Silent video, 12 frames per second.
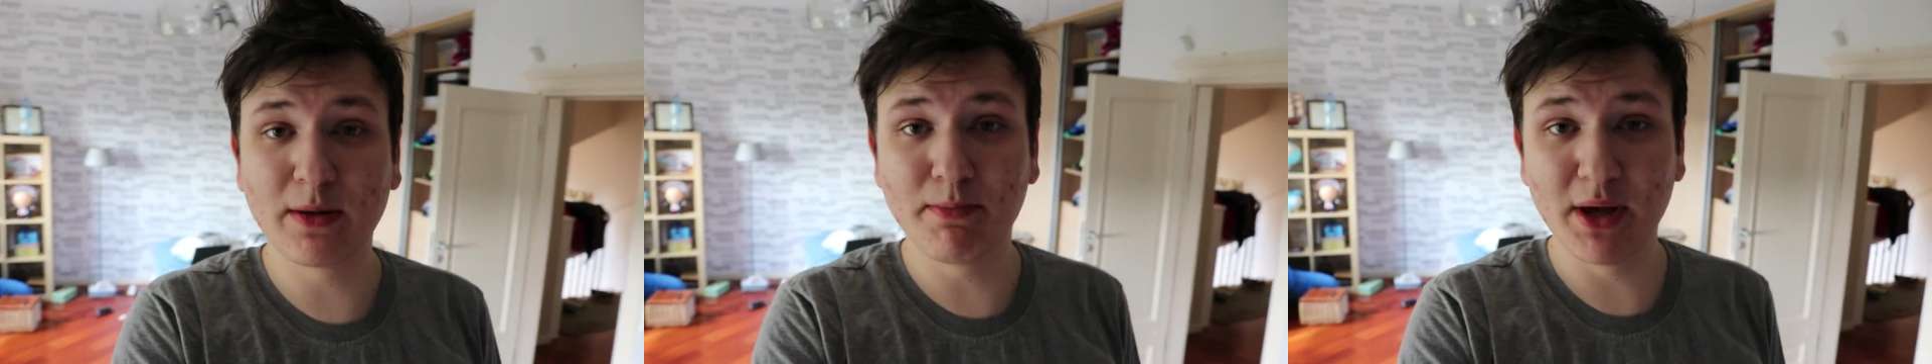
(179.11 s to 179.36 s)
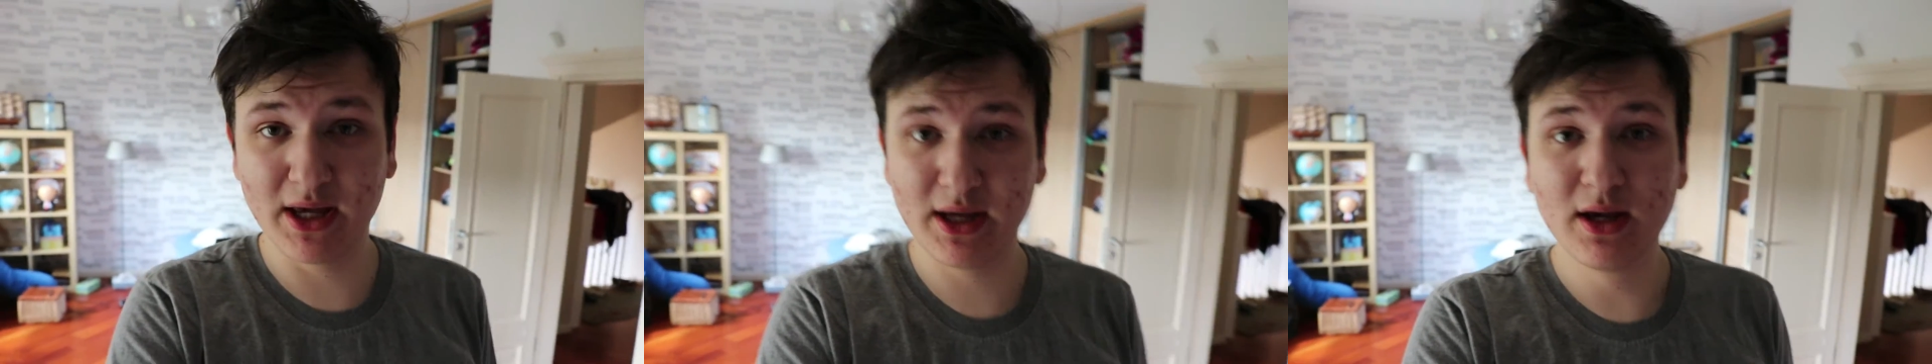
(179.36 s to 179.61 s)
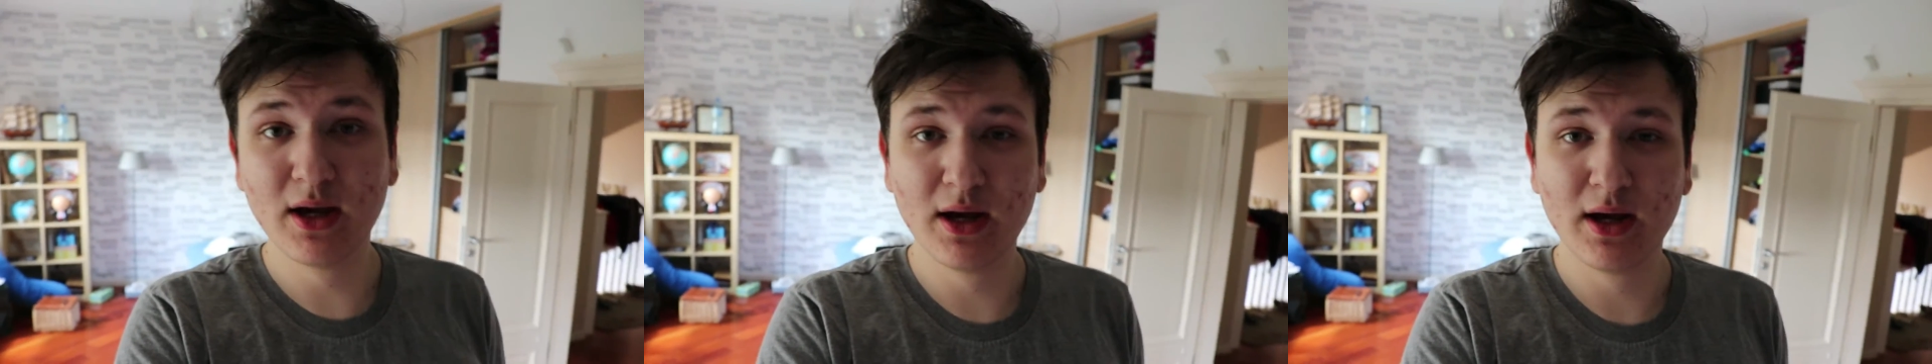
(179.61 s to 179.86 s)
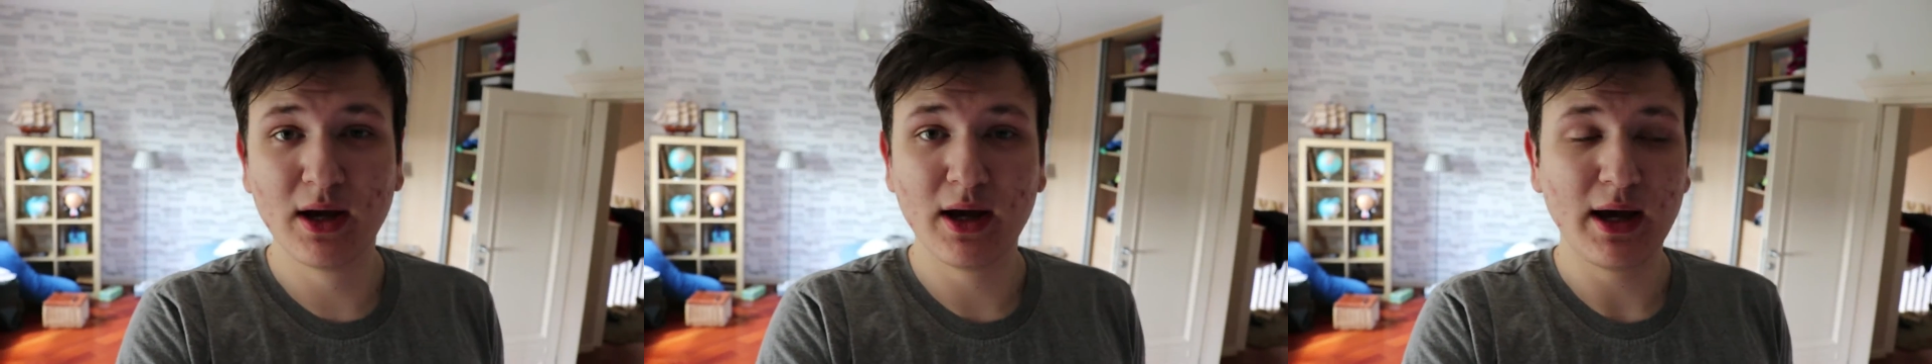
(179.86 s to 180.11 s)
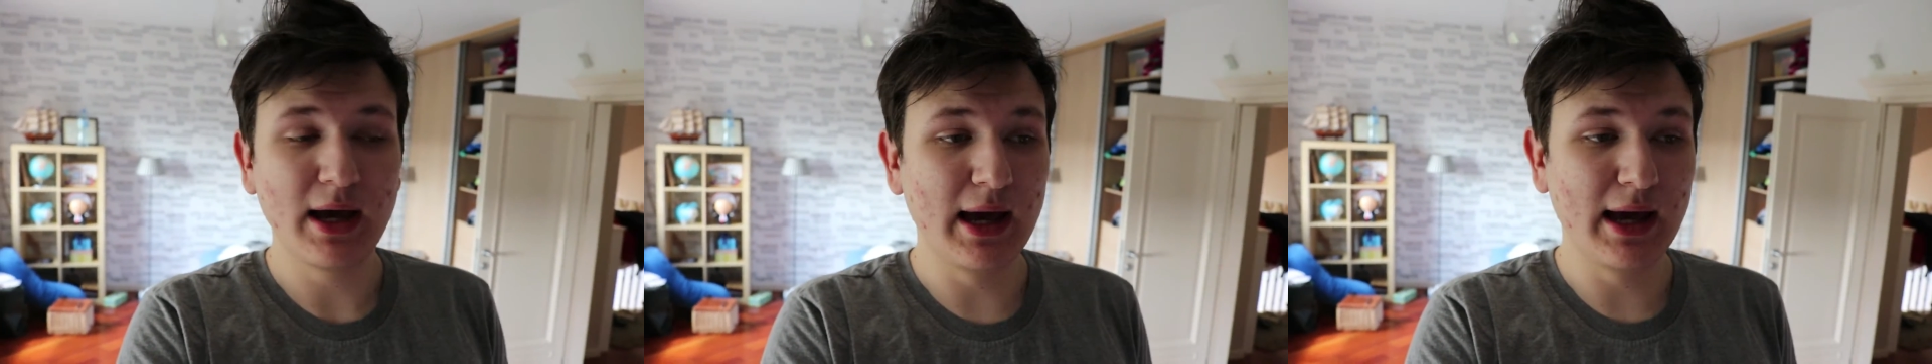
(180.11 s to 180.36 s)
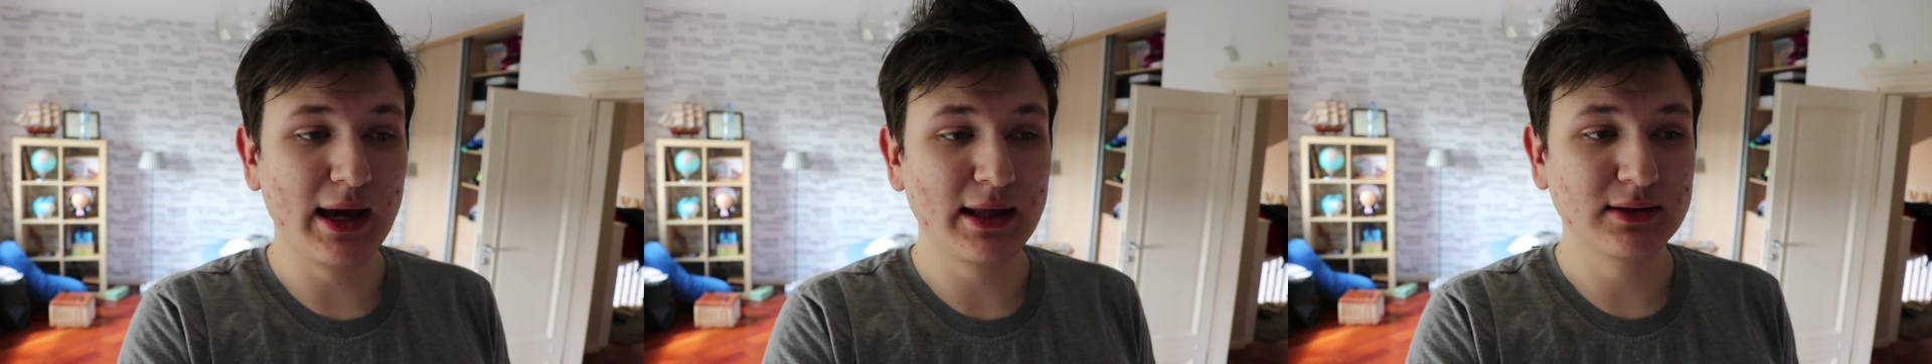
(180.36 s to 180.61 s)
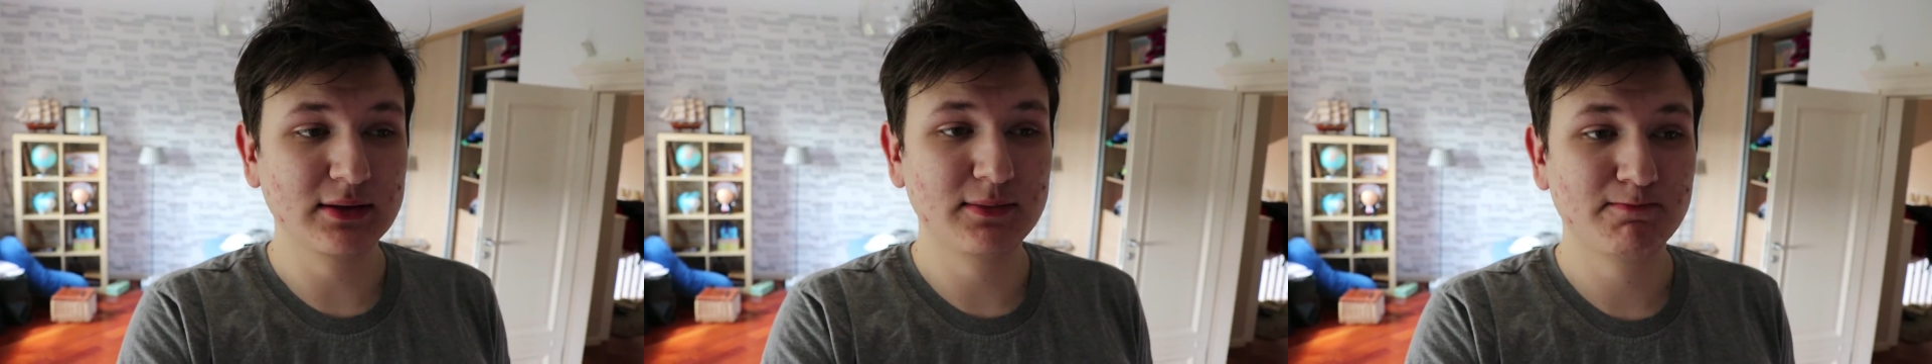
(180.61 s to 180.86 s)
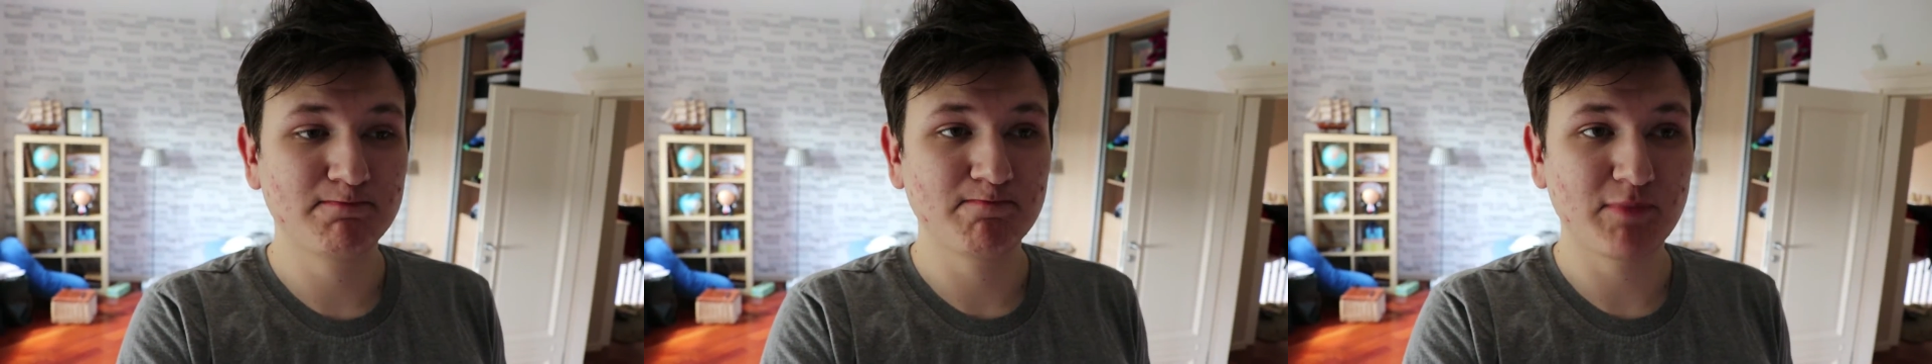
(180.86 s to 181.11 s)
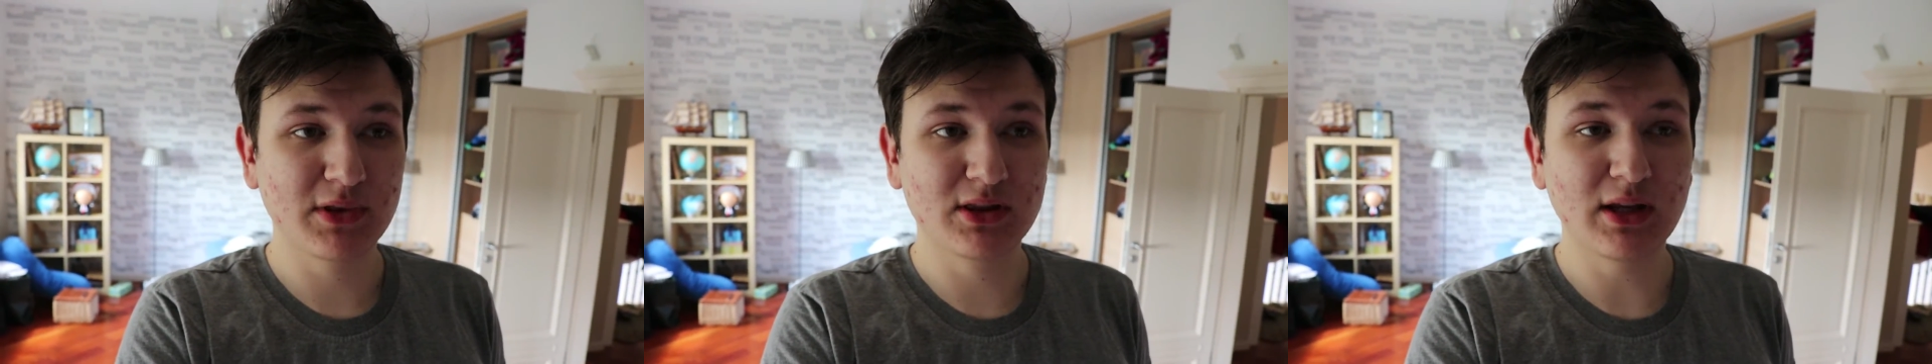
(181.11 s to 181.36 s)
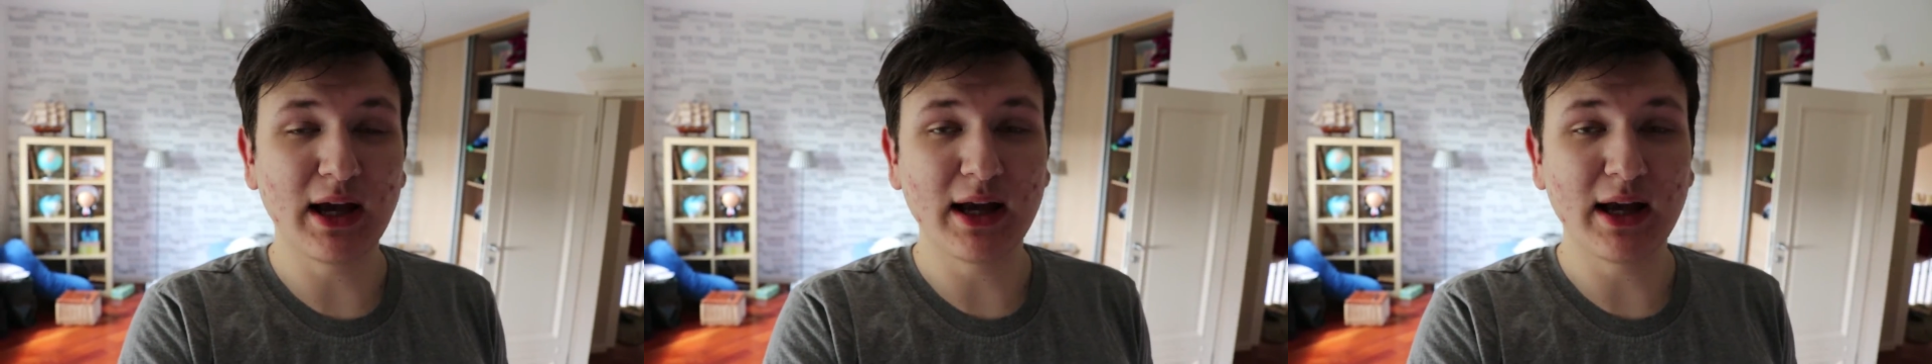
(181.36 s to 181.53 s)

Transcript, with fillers: big and the